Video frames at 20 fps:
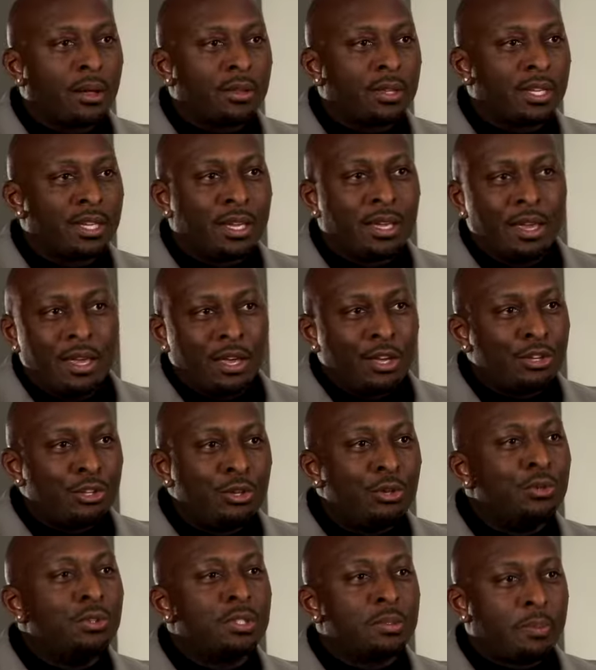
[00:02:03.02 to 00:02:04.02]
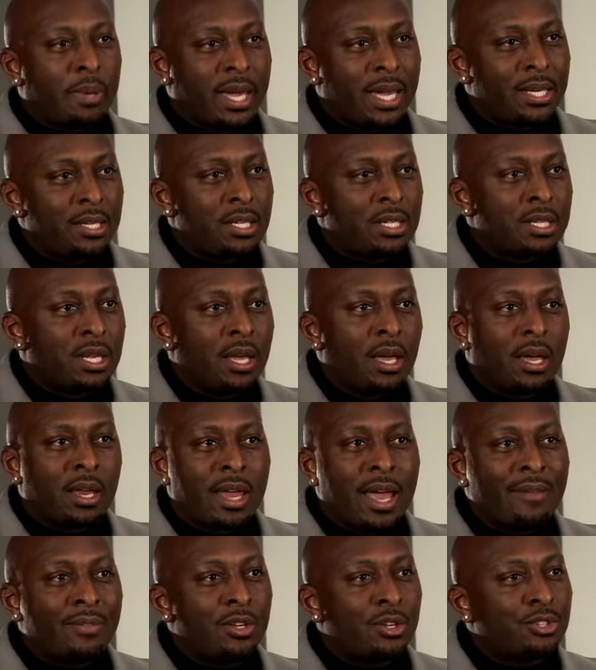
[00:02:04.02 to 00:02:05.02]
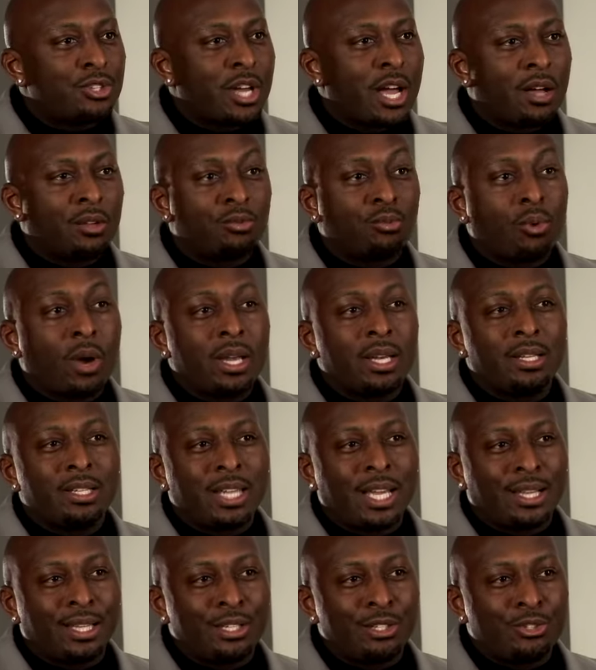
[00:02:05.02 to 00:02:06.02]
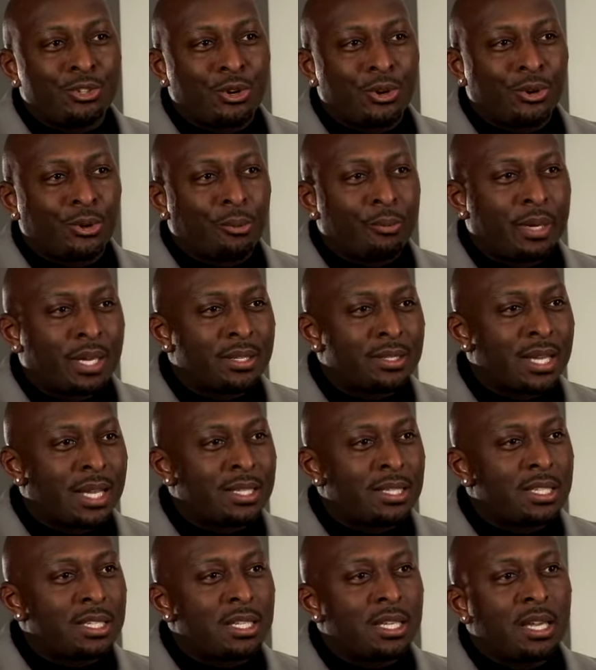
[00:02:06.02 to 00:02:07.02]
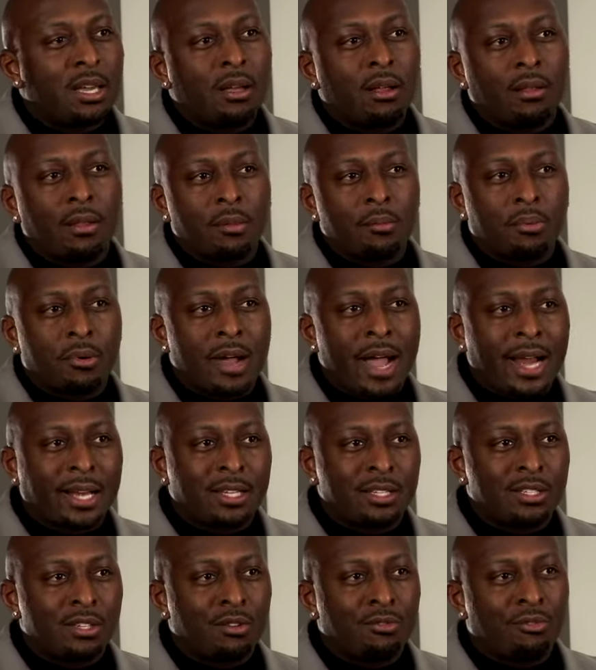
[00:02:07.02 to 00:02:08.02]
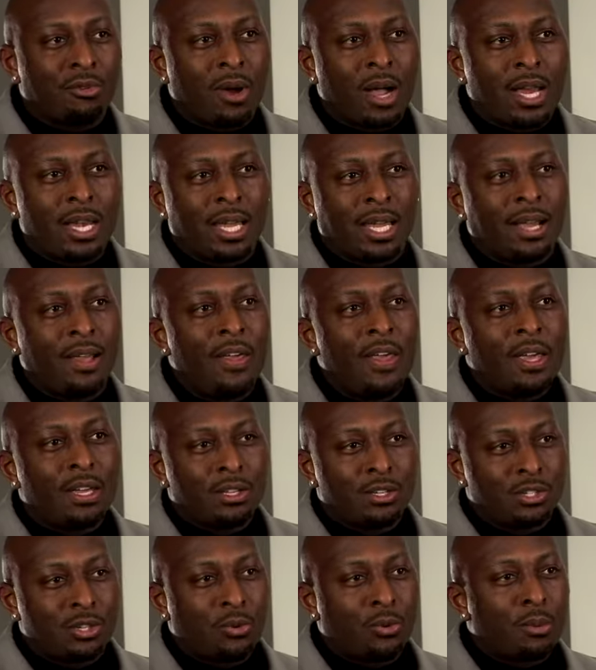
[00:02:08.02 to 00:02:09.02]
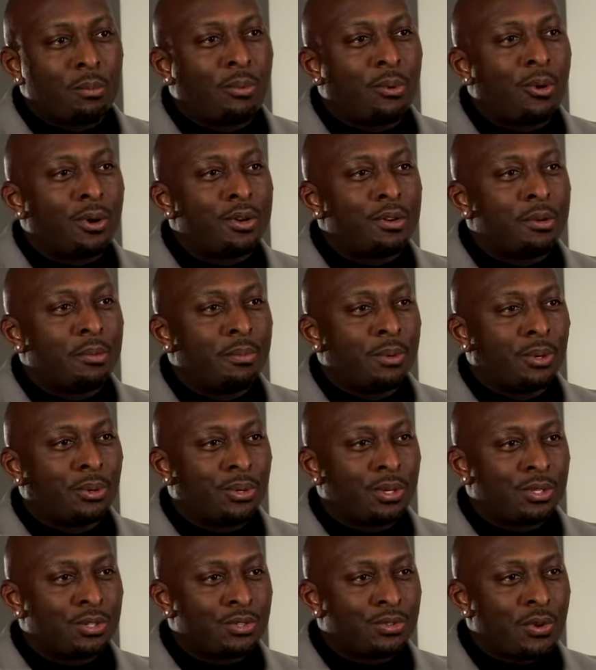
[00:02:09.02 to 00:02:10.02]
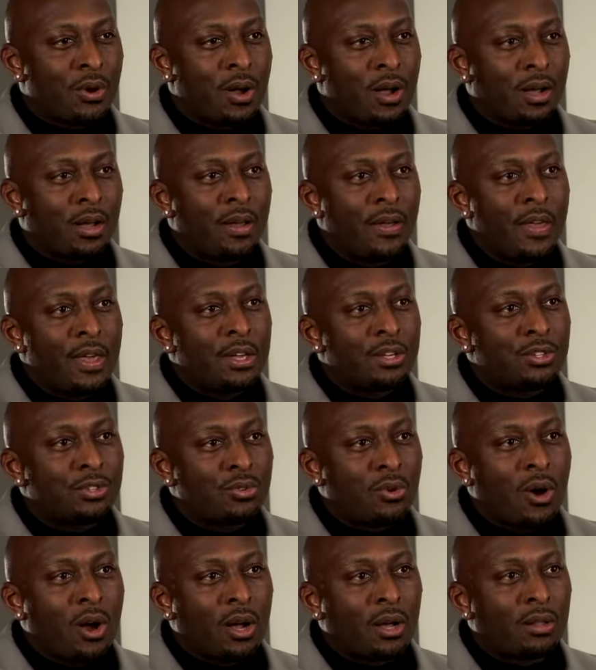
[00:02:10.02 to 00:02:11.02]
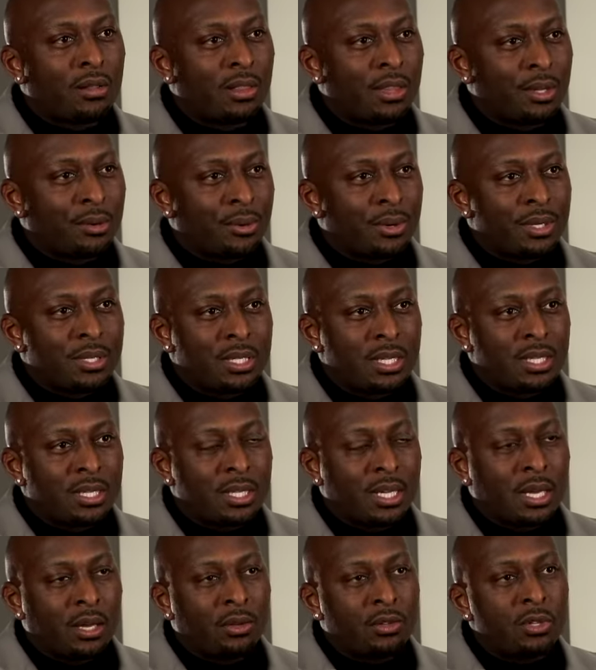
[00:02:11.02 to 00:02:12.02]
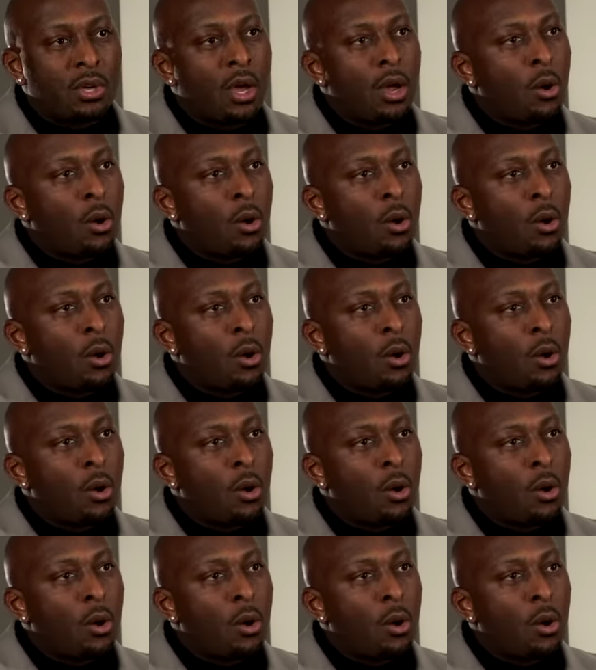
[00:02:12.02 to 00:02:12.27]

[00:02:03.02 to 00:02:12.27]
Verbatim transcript: out the used pages and having your child write a daily journal, because that skill and practice of writing is so important to building strong, strong literacy skills.